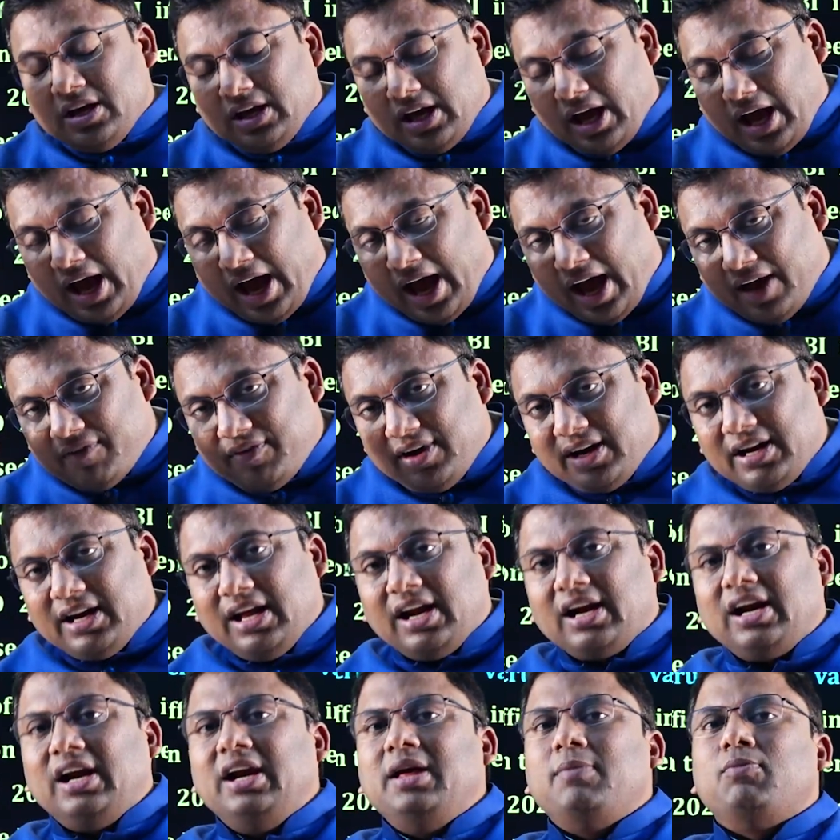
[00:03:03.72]
have an
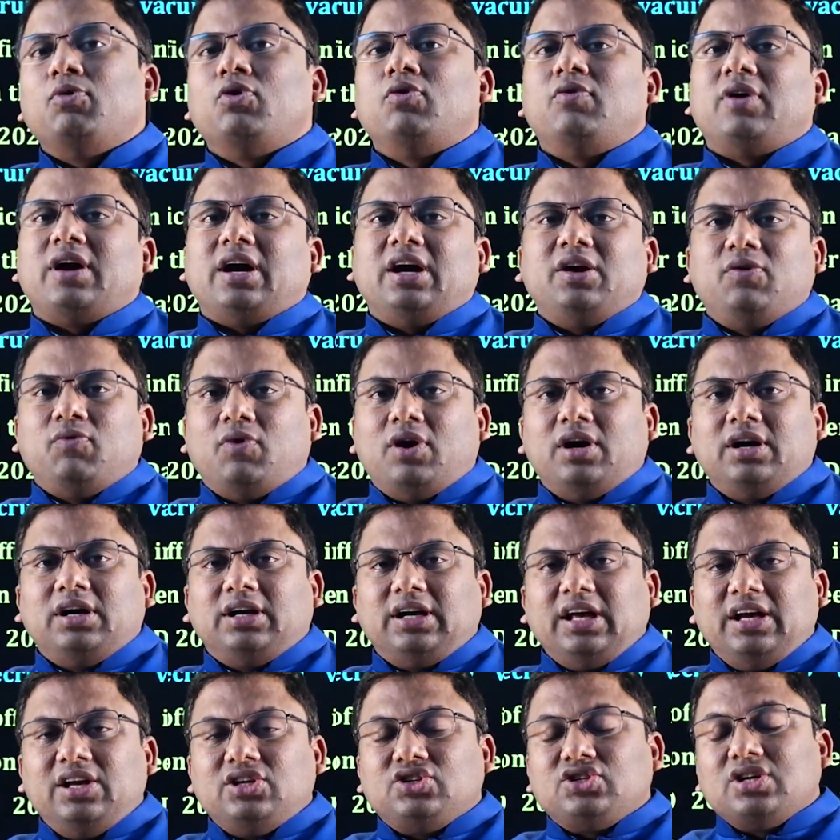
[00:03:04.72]
early mover
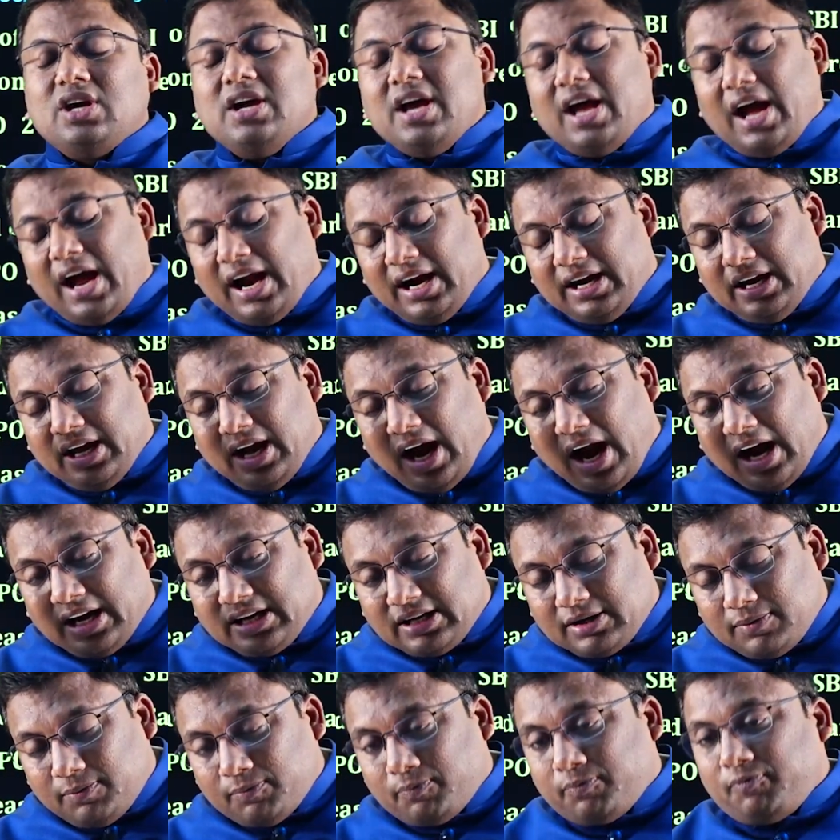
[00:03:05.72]
advantage and
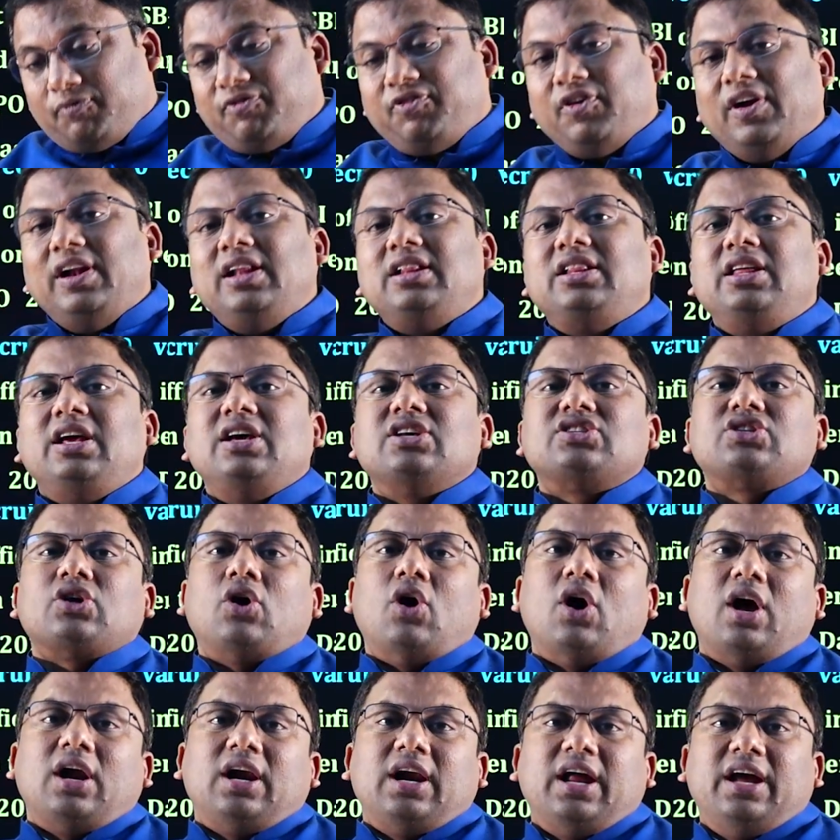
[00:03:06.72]
fill these
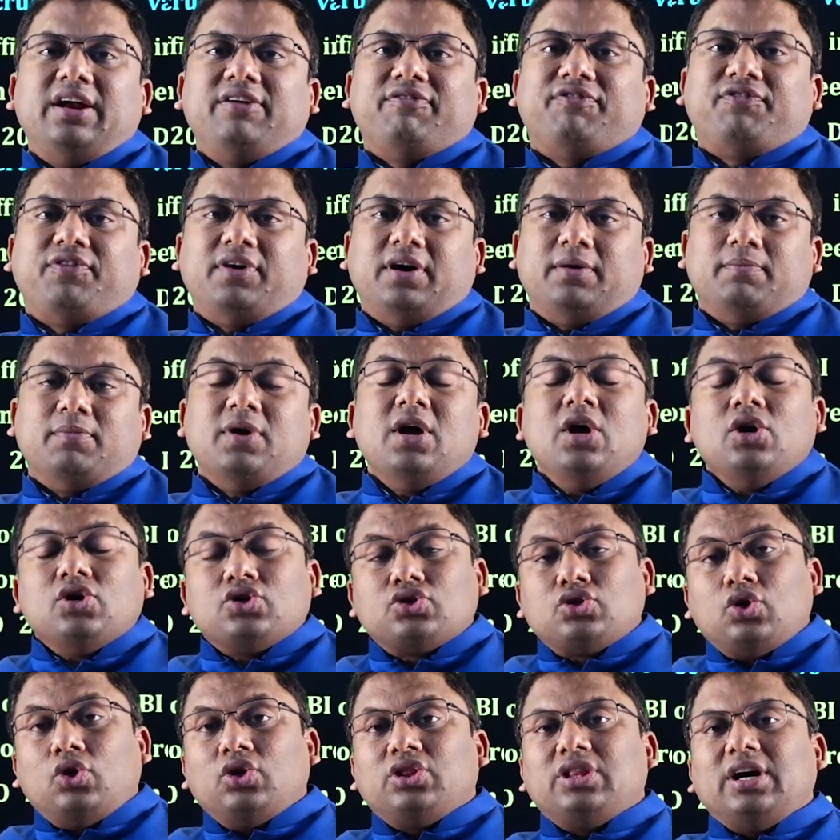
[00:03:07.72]
online form
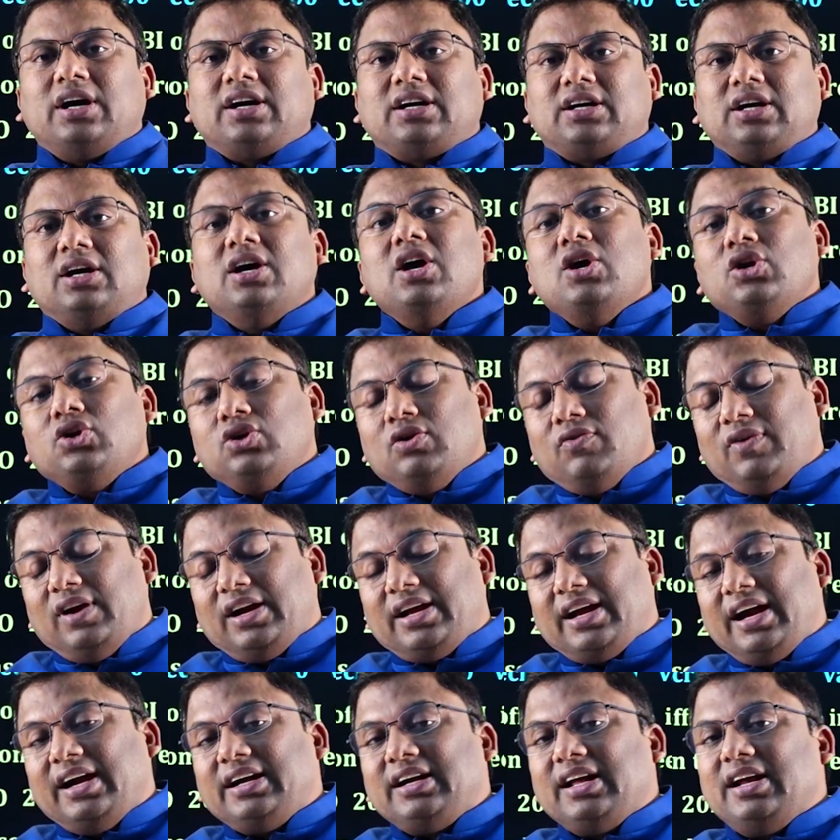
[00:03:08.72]
so that you will
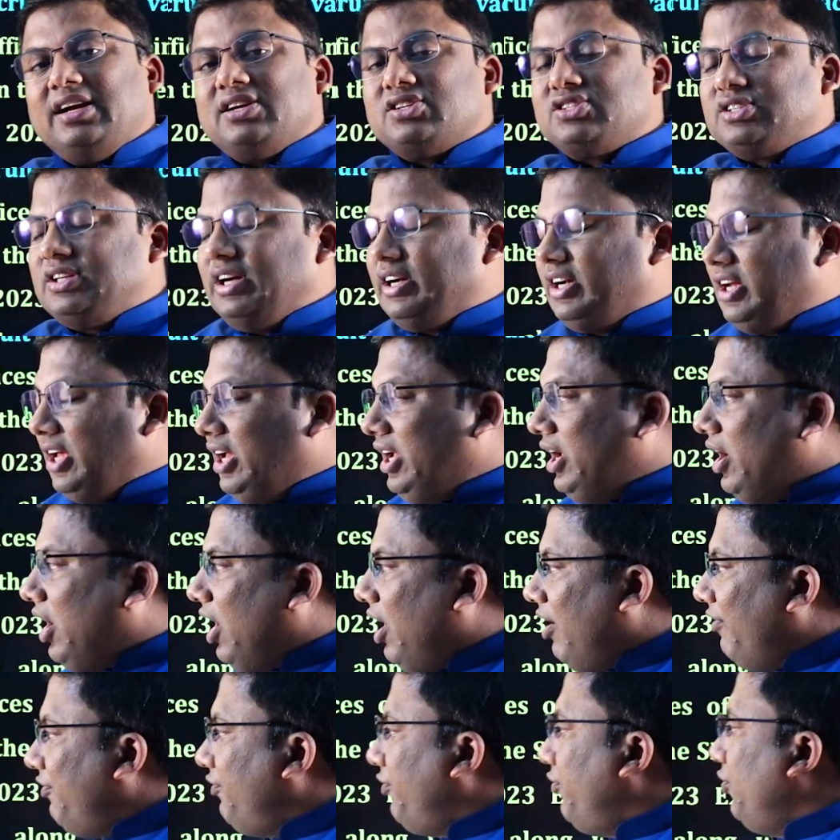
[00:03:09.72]
get a city
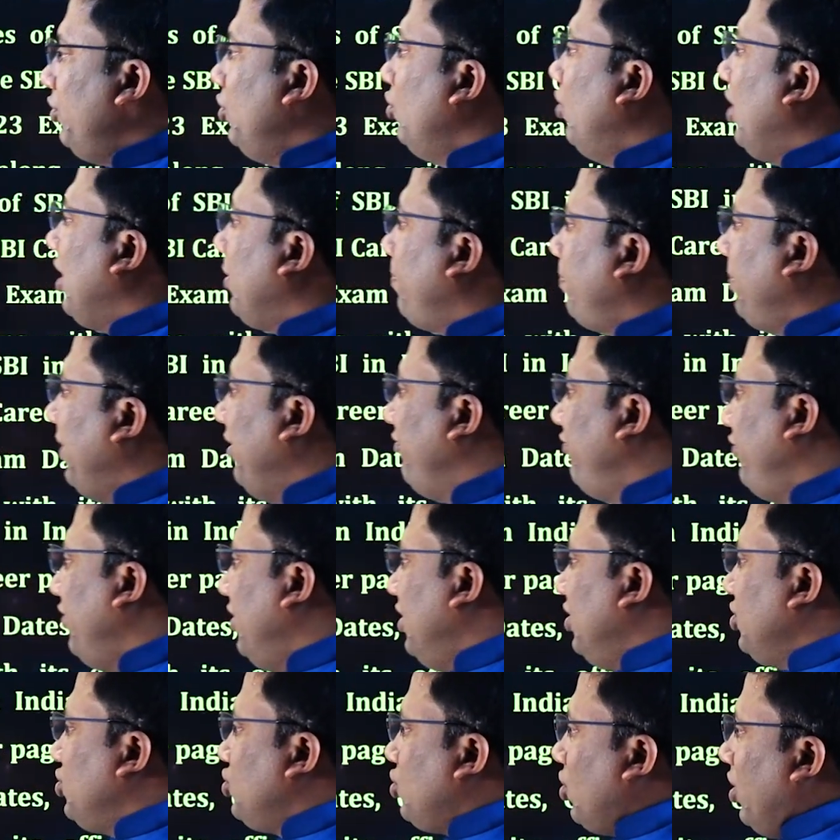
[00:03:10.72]
of your
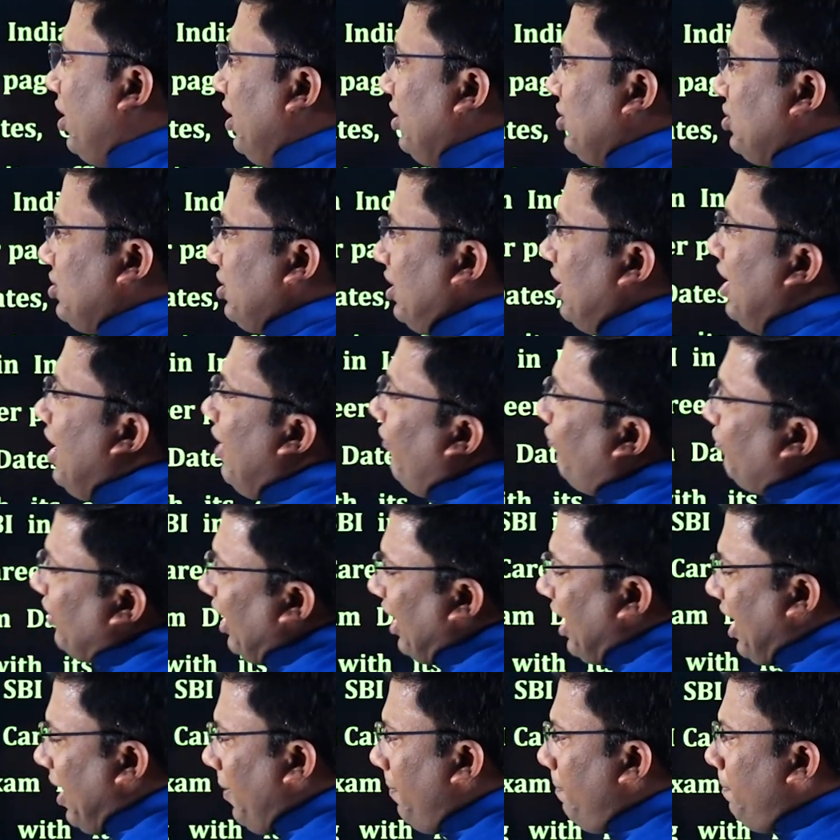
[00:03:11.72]
preferred choice. The
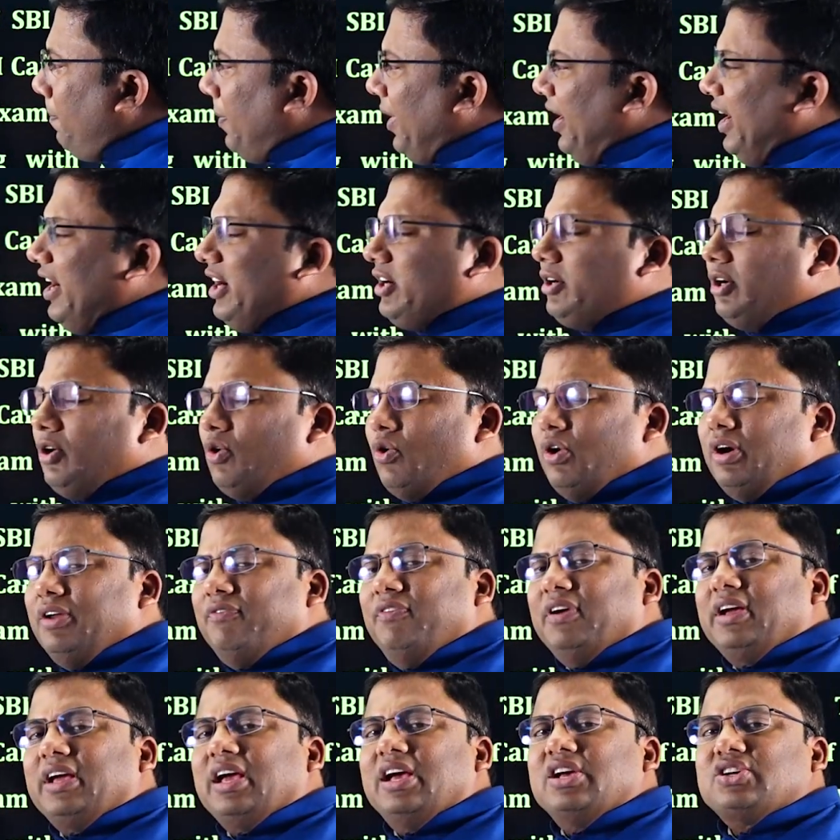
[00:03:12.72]
complete
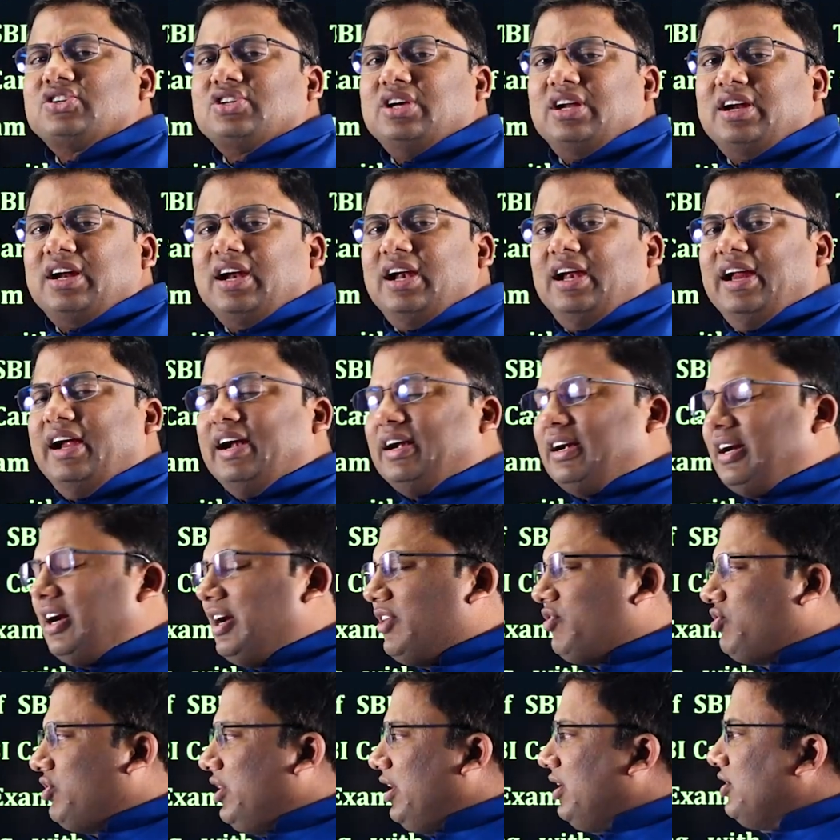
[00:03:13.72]
notification
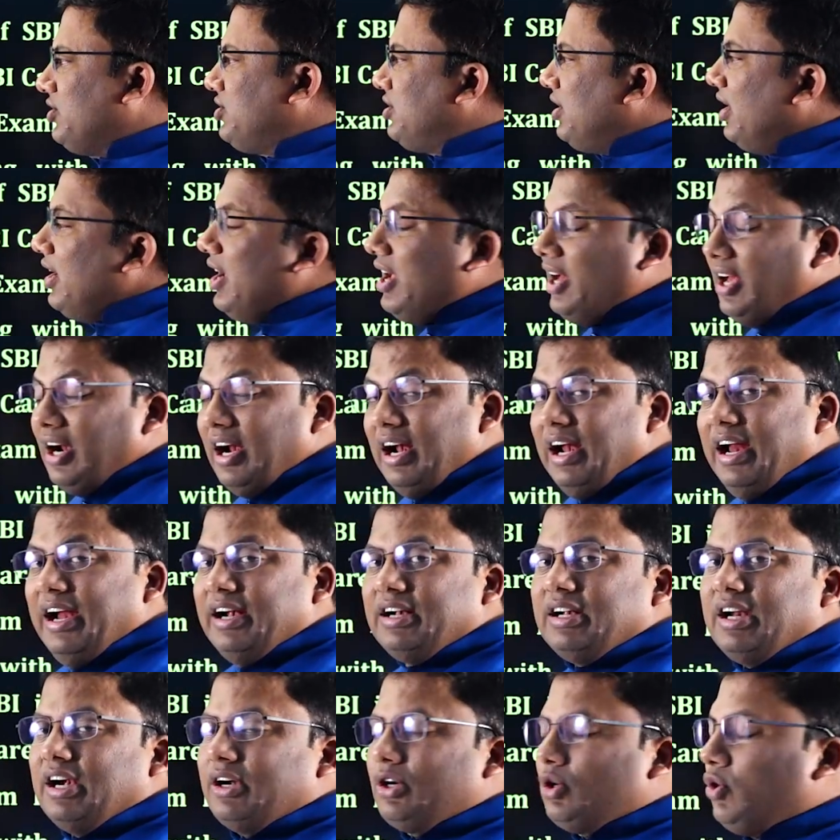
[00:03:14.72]
related things
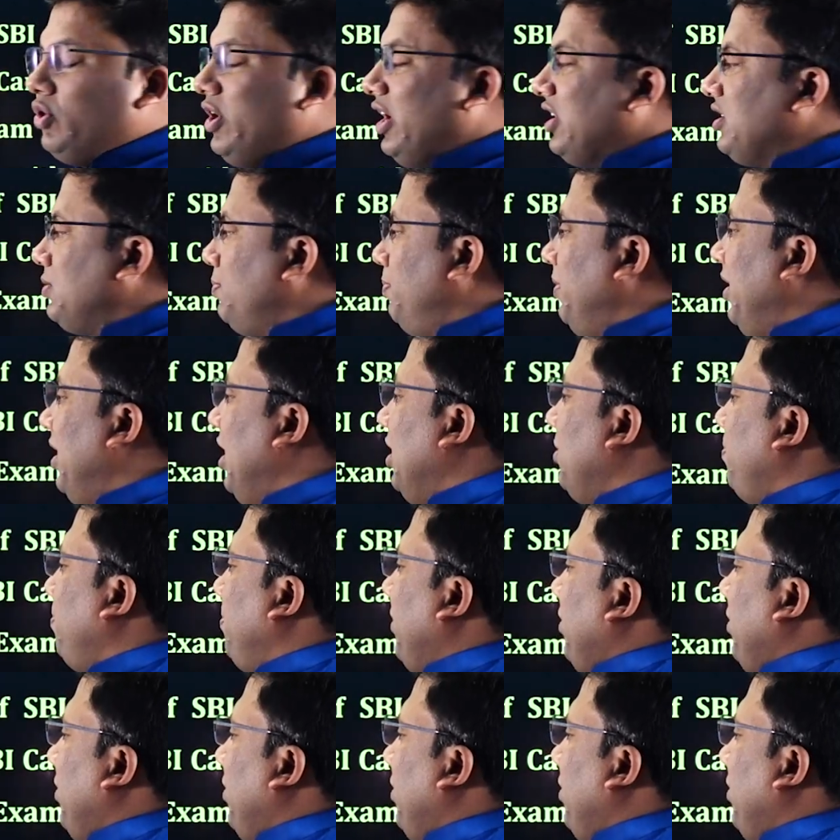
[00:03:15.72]
related to SBI